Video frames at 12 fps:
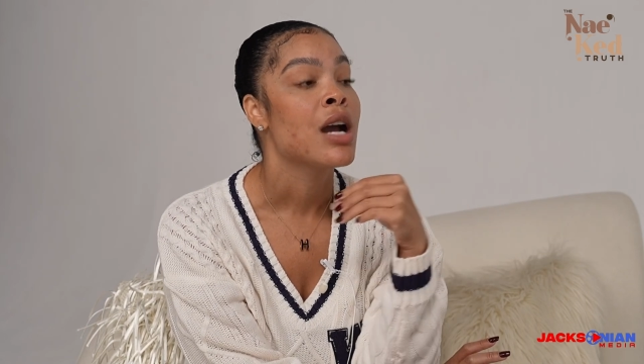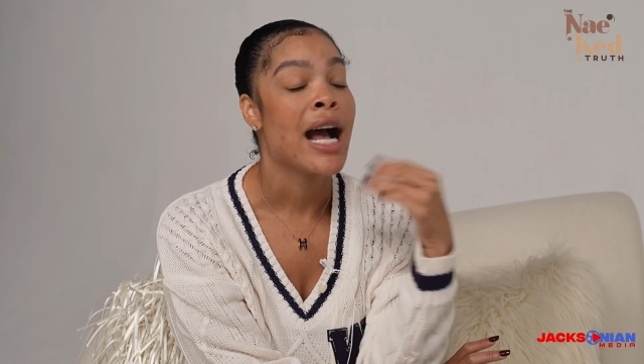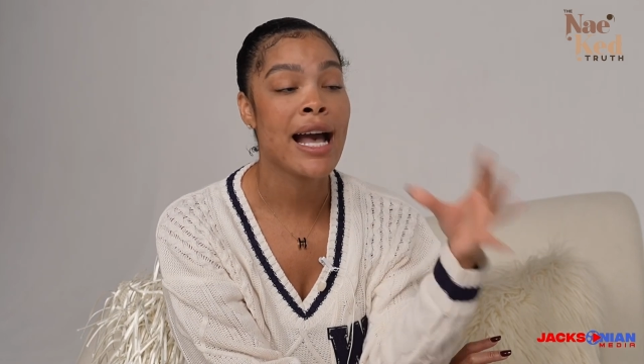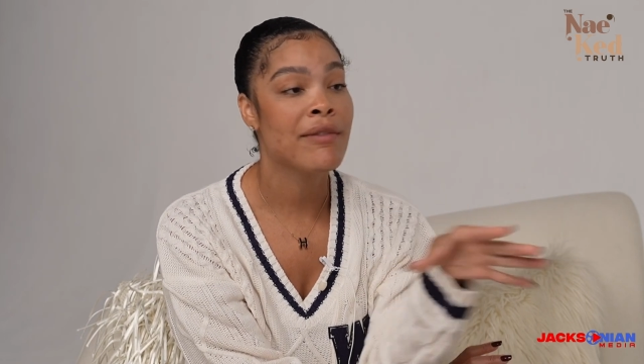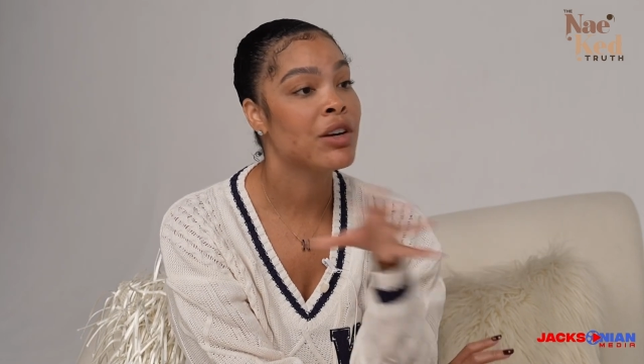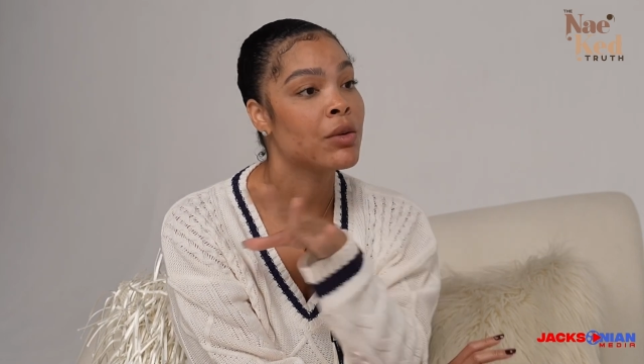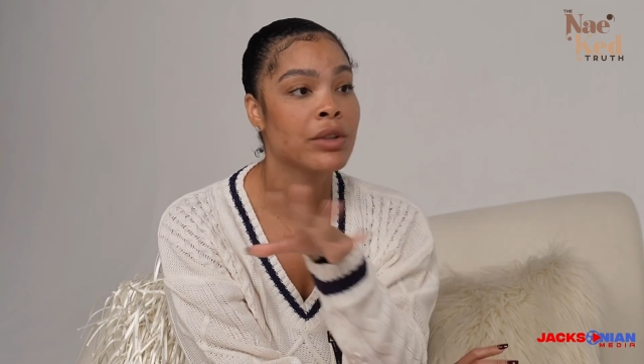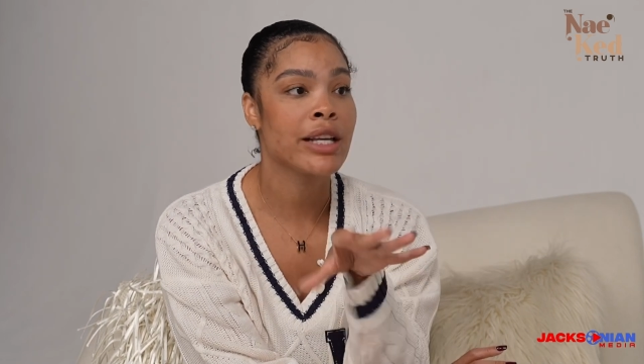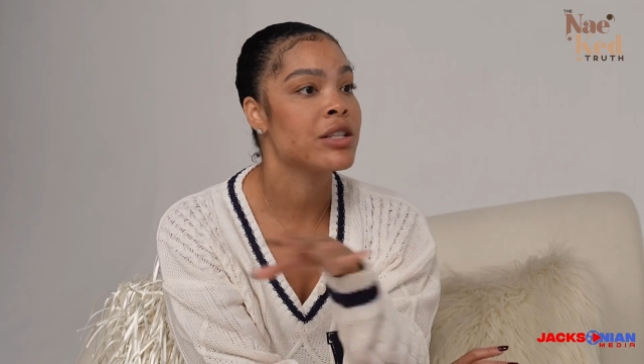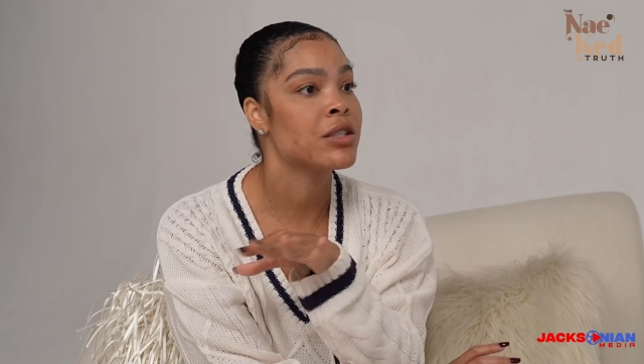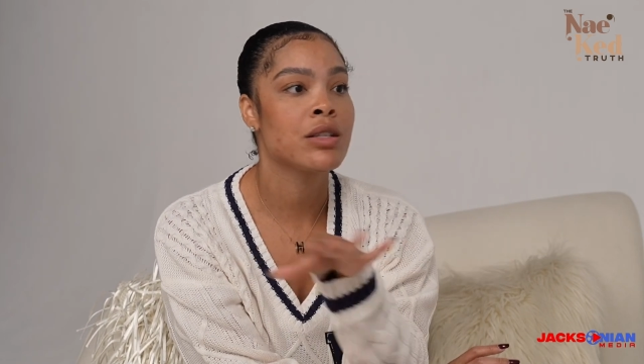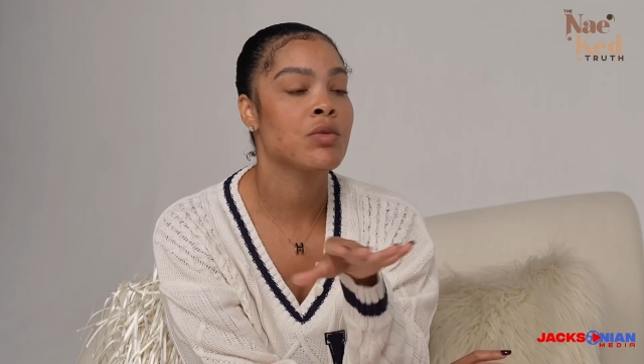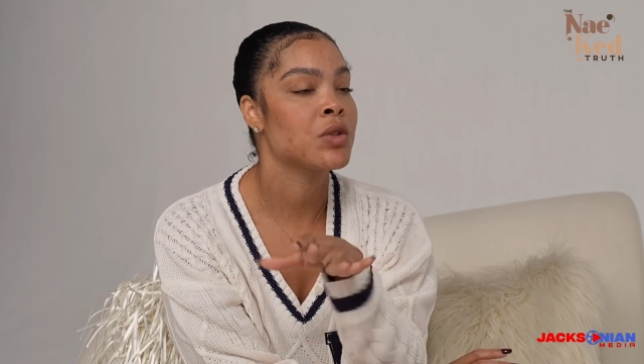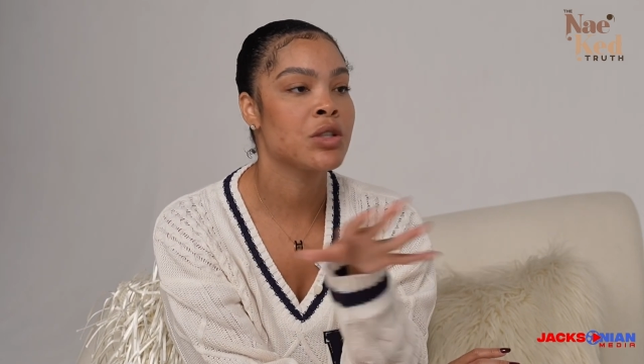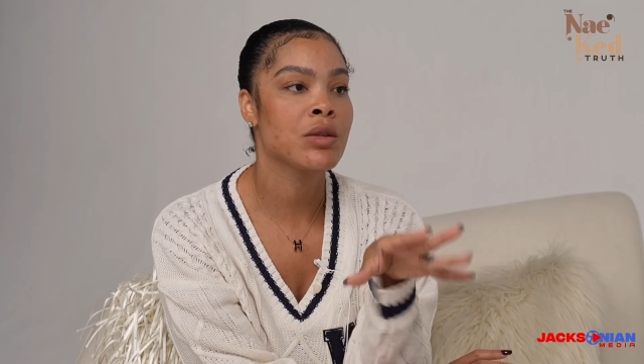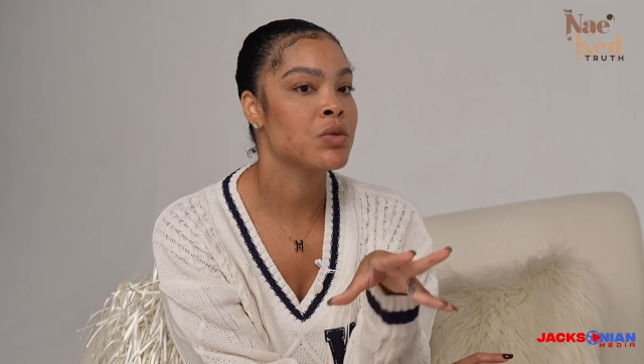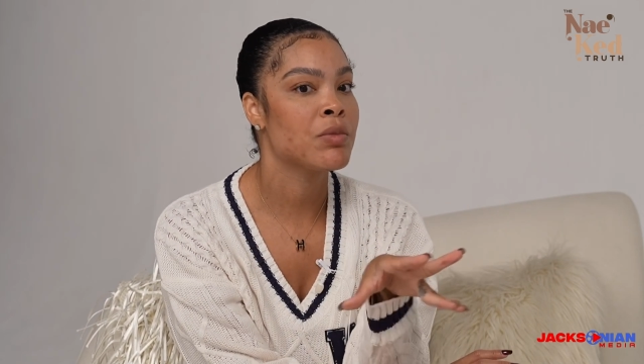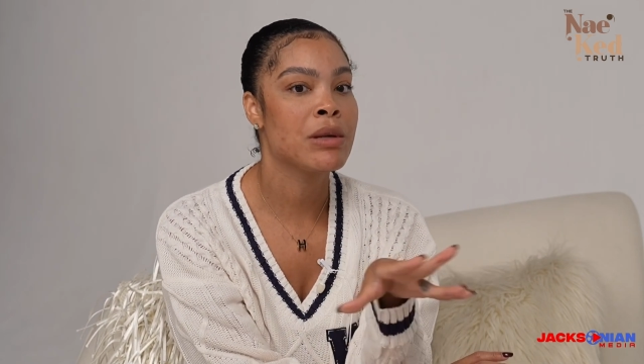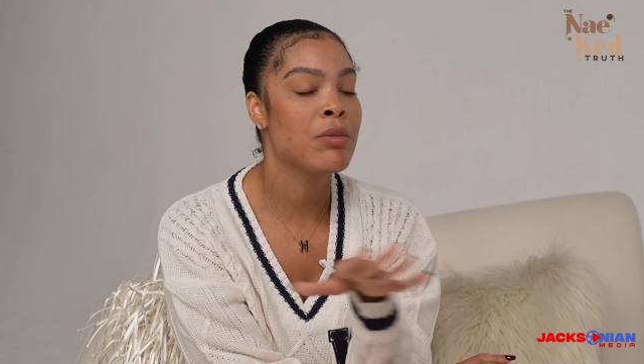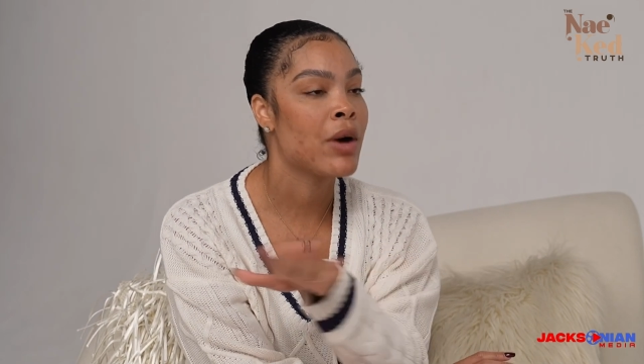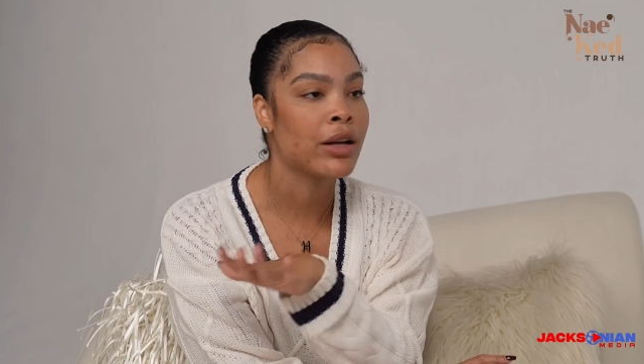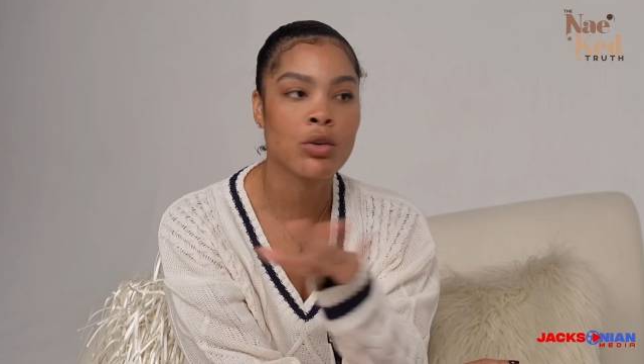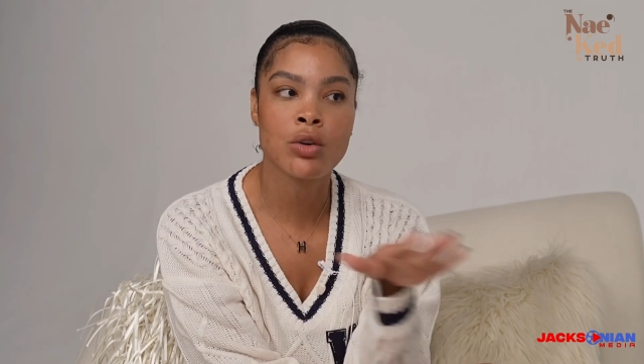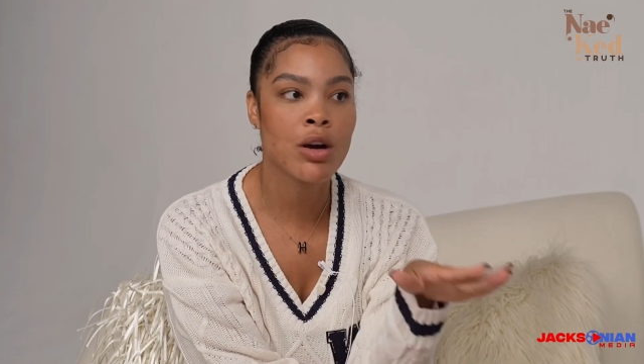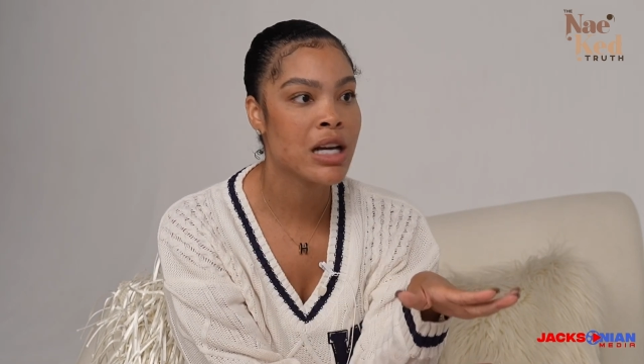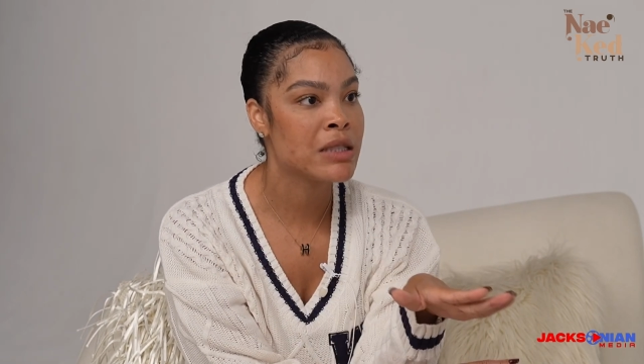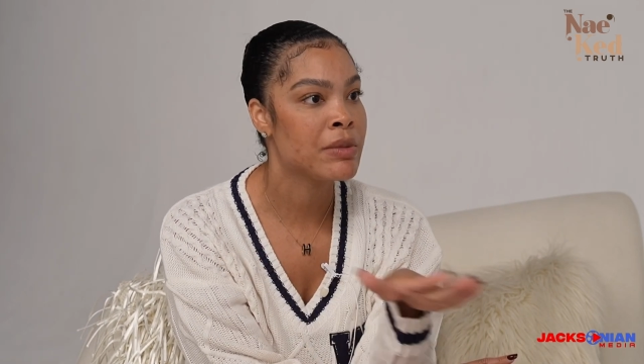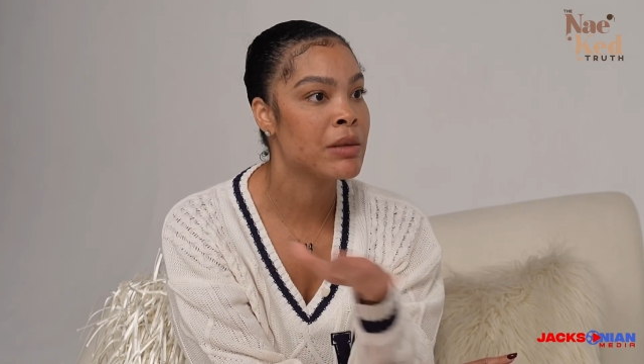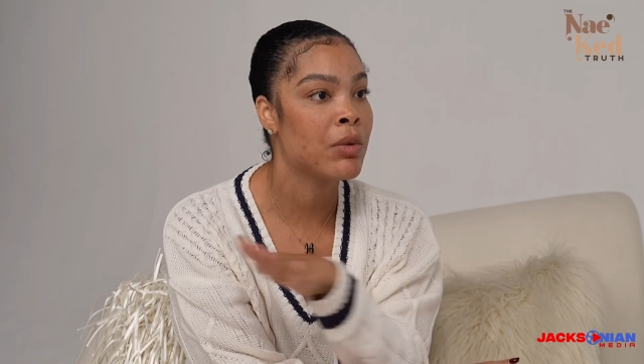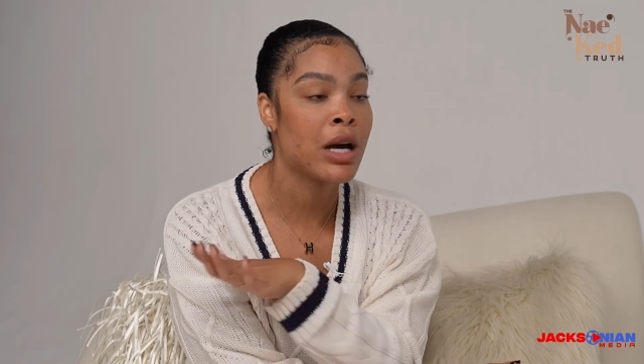I have good relationships with people. I don't cross people.